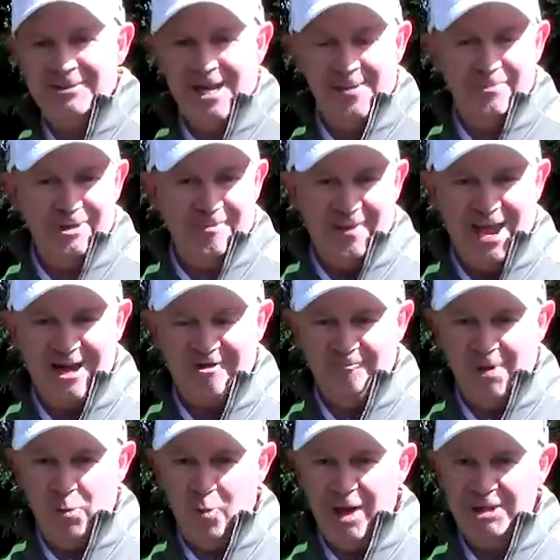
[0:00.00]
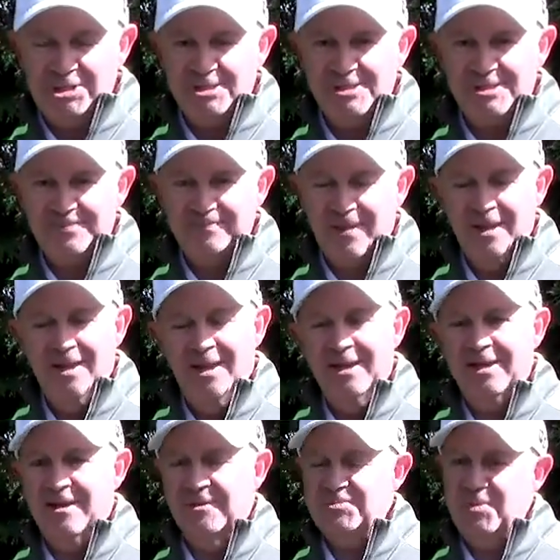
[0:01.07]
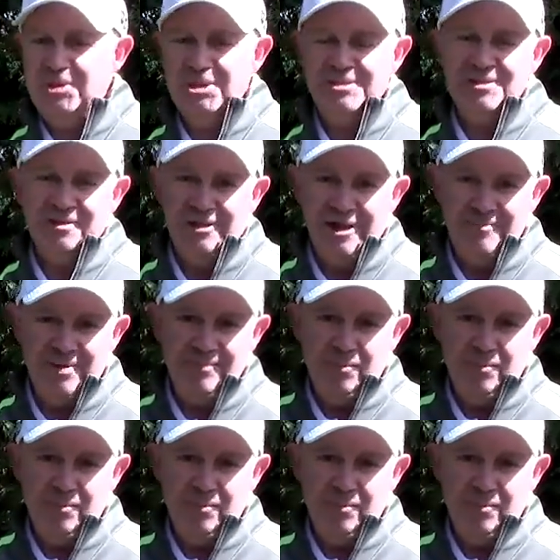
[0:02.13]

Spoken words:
tape in the back of my wedges. Gives me just a little bit